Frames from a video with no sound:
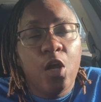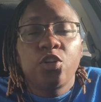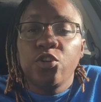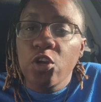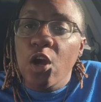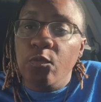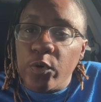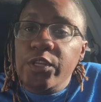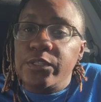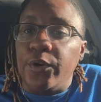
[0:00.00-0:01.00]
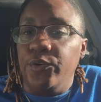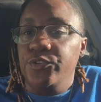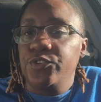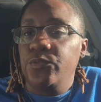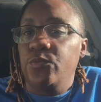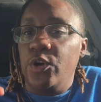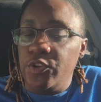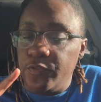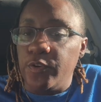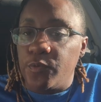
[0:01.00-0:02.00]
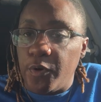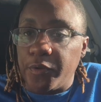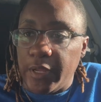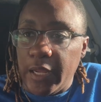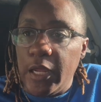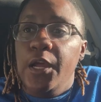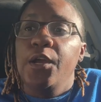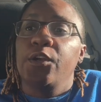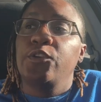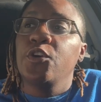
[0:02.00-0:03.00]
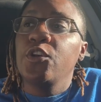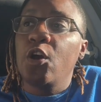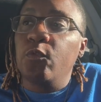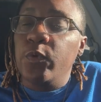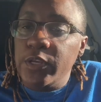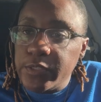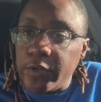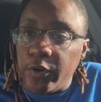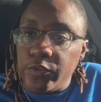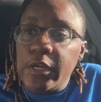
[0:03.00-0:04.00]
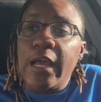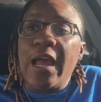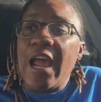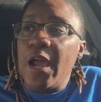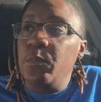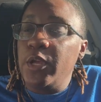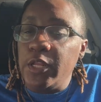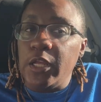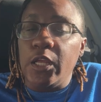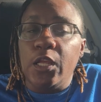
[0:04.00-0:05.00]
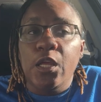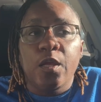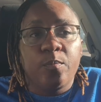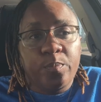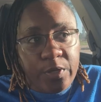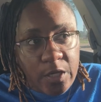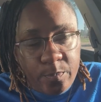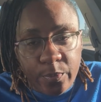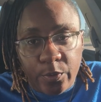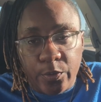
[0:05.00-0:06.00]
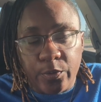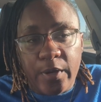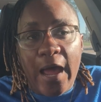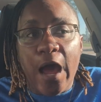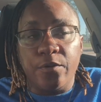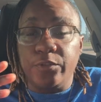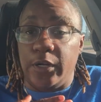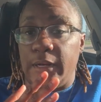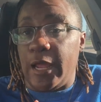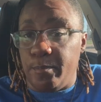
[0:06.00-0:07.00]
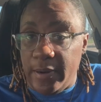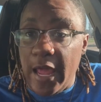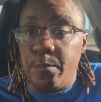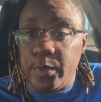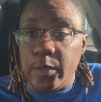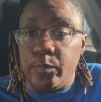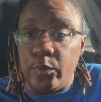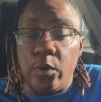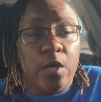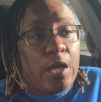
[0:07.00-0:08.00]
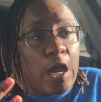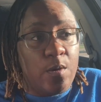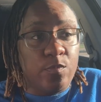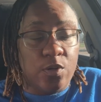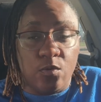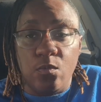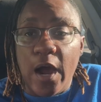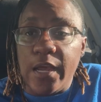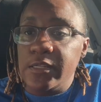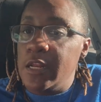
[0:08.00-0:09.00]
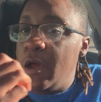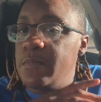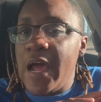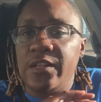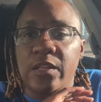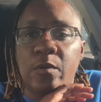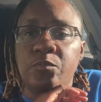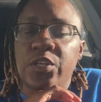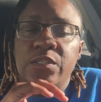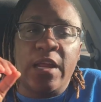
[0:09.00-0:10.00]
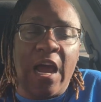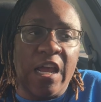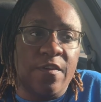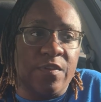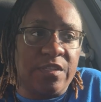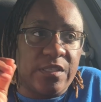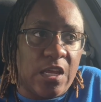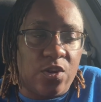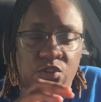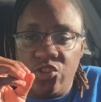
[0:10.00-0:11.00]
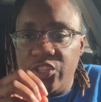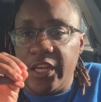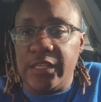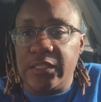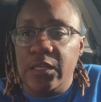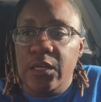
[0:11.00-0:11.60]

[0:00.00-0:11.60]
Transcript: do your research where you finna work at. Do your research how many people out there, like black people, how many whites. And I'm just not even single, just